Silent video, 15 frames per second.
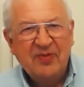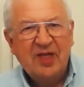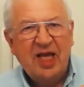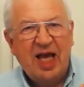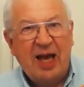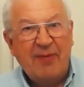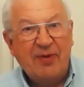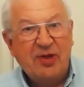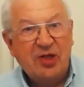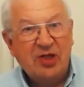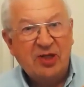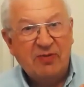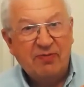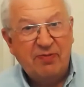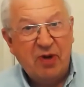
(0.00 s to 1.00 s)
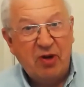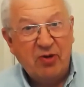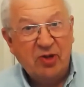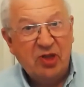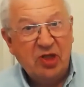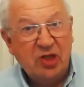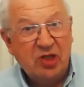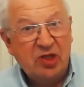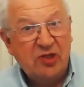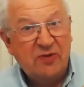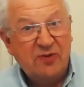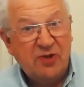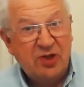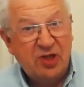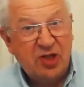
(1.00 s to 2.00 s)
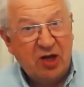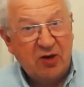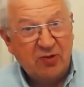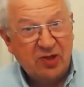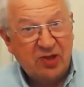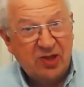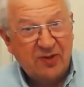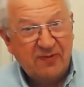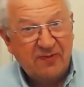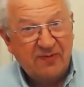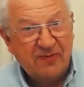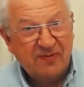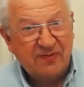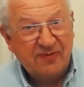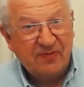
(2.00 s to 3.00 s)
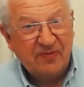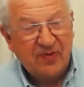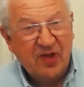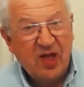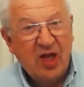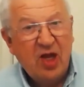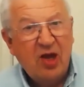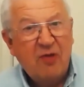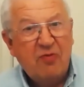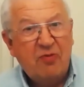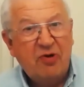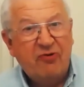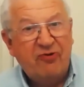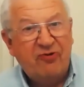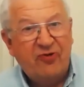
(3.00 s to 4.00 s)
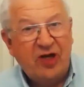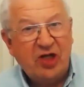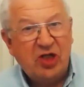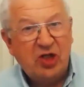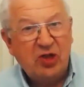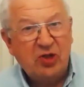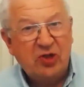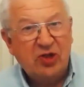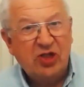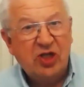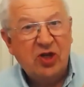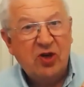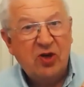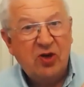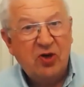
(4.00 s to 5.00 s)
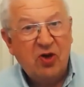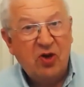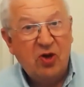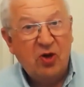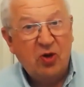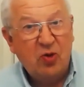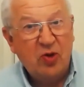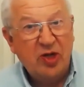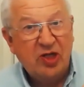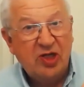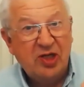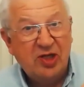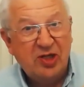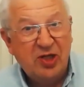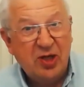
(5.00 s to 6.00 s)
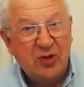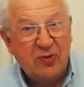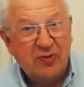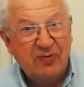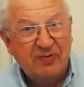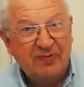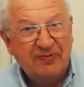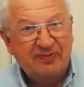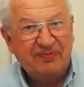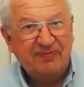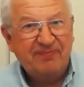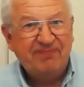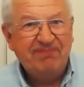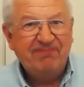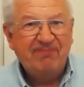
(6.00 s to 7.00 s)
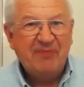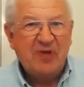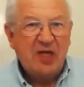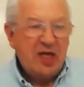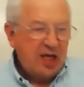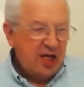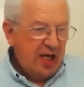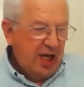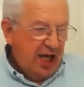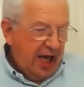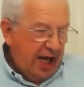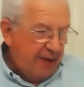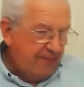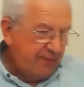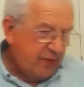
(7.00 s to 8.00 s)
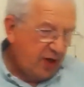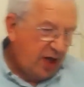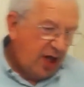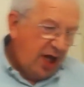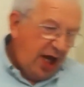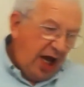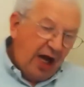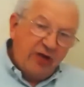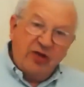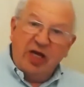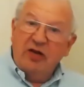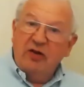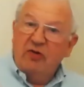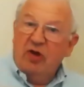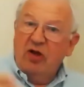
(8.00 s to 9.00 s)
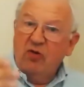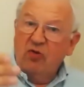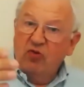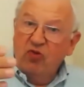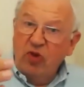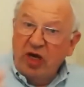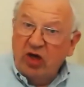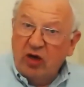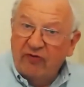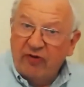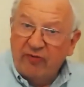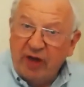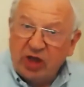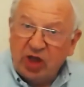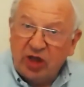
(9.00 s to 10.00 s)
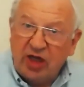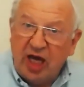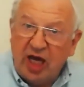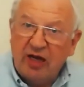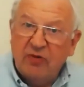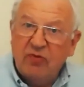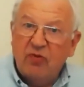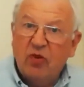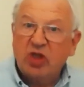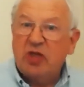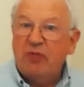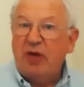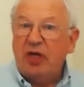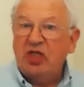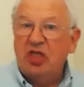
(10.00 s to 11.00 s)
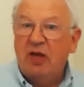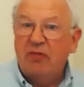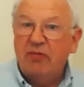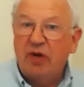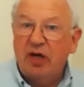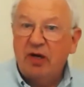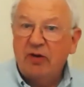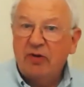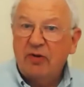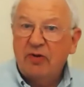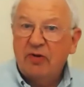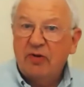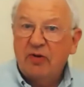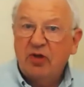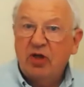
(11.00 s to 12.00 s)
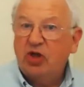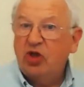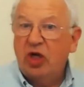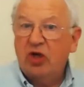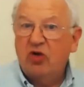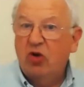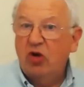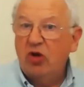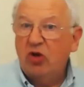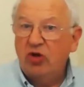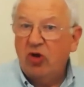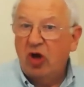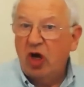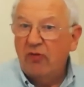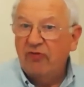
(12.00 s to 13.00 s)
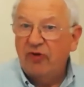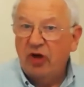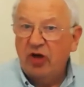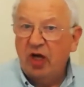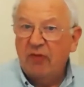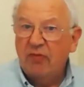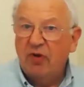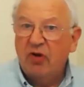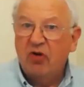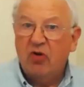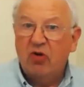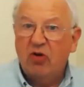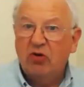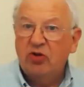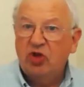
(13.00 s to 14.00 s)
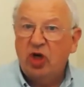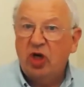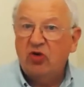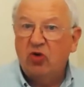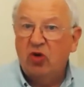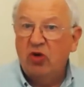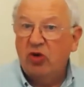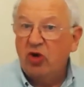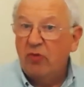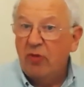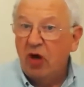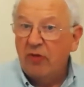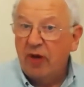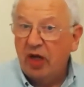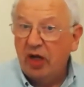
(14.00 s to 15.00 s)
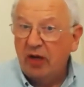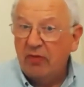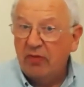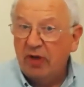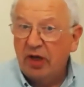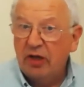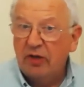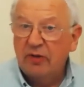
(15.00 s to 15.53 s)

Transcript: Amateurs and posers don't. Professionals always do. And then reconfirmation again. What's the best number? You know, should I call you on your home phone number, or should I call you on your mobile number?